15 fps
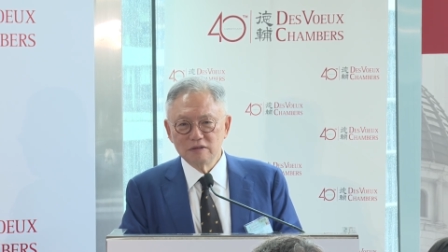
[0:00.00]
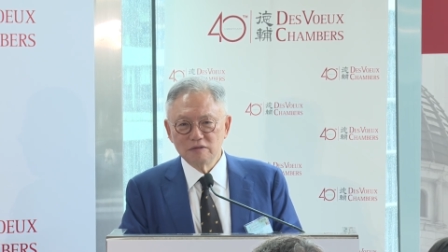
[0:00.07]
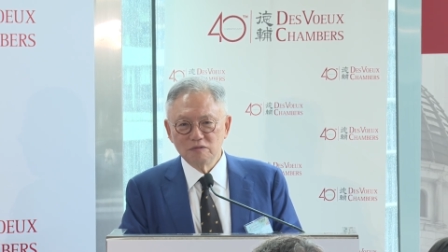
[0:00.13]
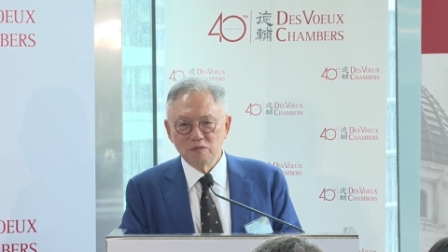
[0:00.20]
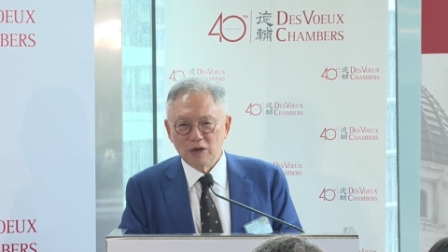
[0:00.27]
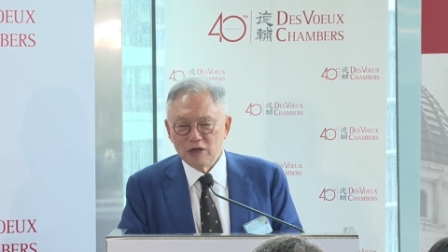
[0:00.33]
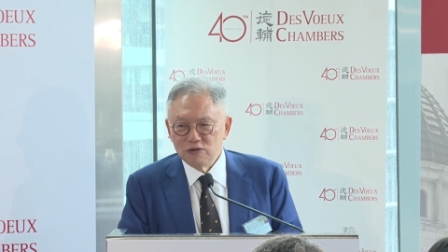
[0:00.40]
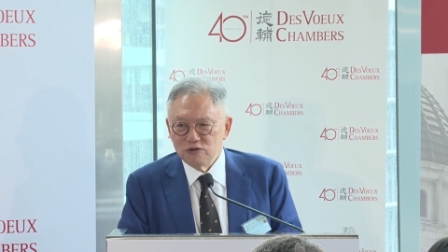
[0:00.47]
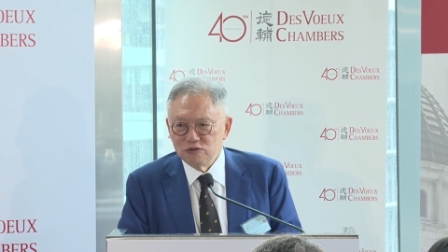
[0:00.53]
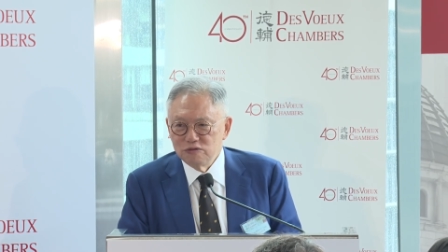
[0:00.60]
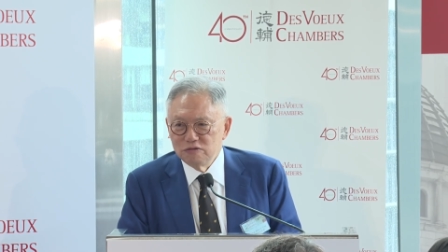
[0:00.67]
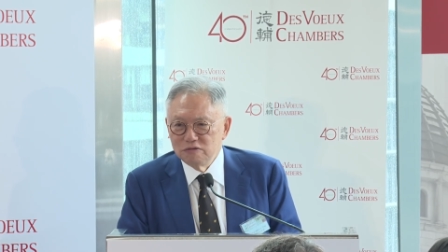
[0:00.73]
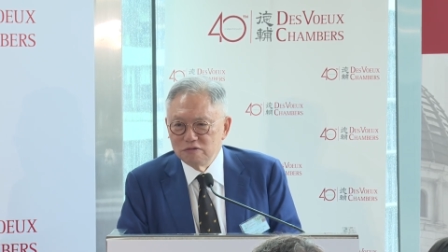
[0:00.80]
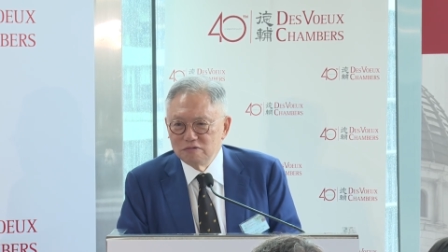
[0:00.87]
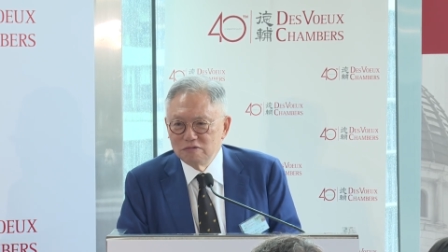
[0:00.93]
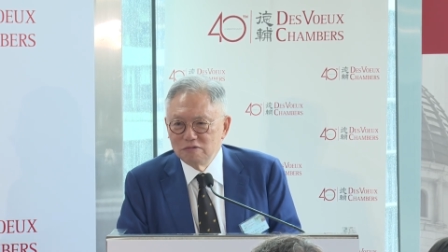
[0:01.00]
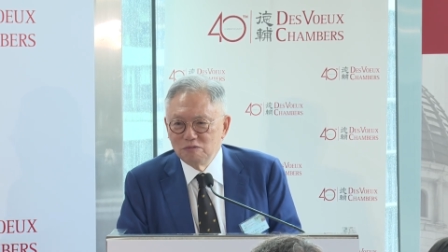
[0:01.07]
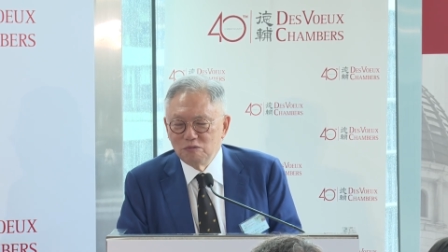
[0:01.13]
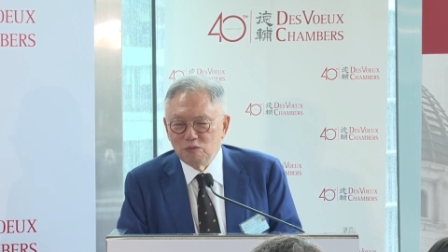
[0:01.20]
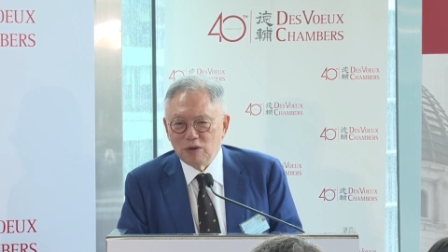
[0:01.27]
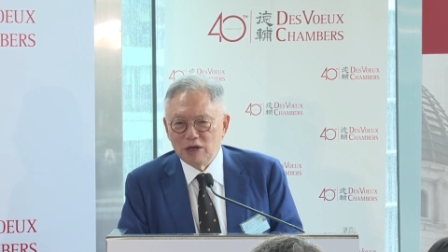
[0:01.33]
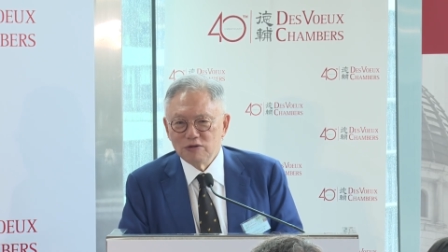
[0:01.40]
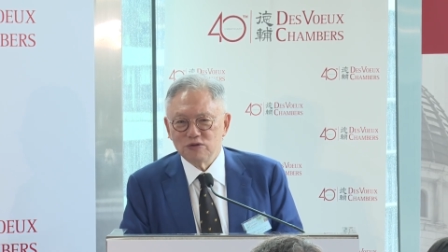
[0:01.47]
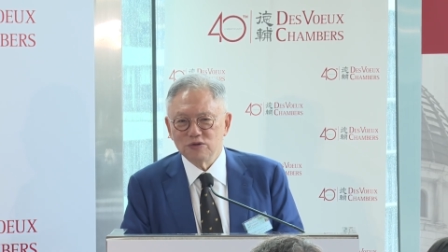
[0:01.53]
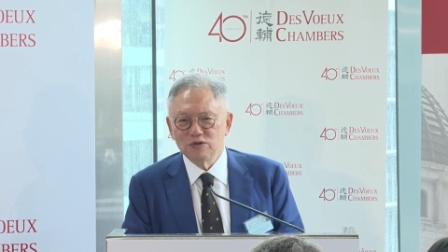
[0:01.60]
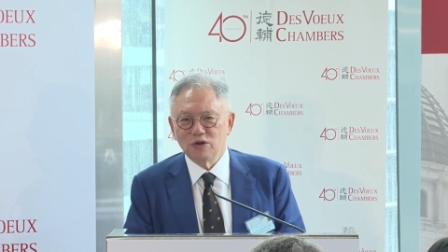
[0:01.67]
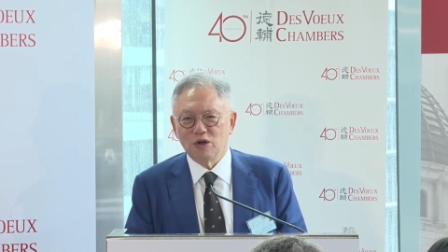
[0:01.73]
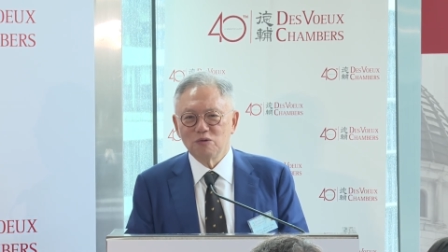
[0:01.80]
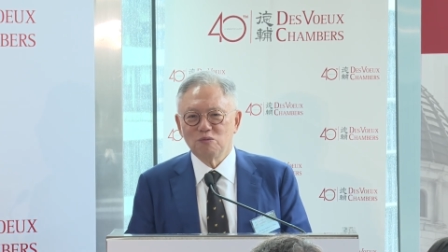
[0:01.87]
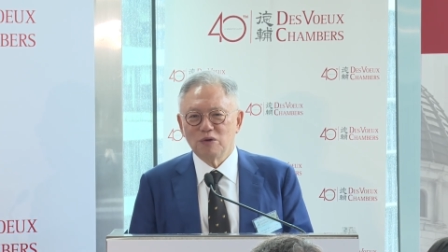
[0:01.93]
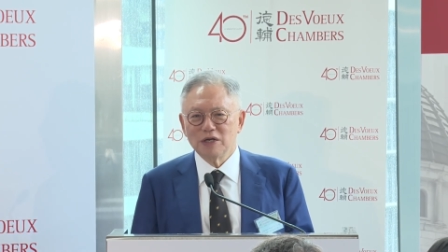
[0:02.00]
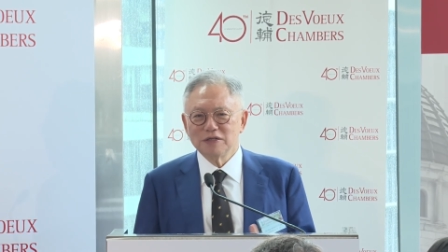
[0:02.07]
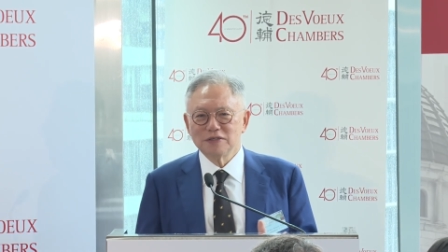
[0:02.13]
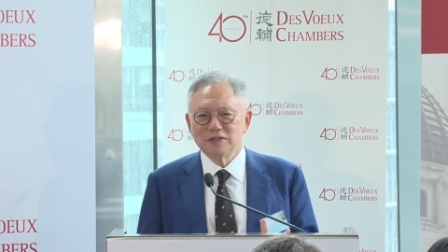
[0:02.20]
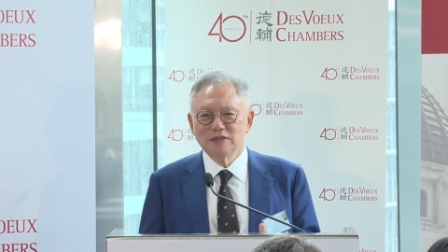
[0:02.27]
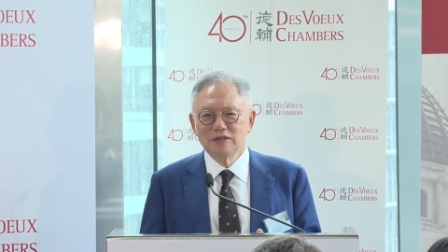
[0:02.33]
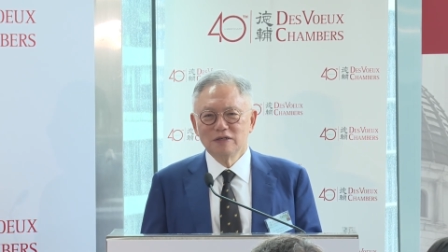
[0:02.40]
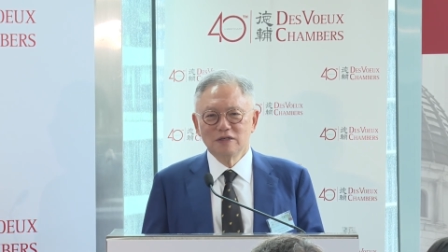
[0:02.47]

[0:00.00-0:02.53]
Why should, why should not one's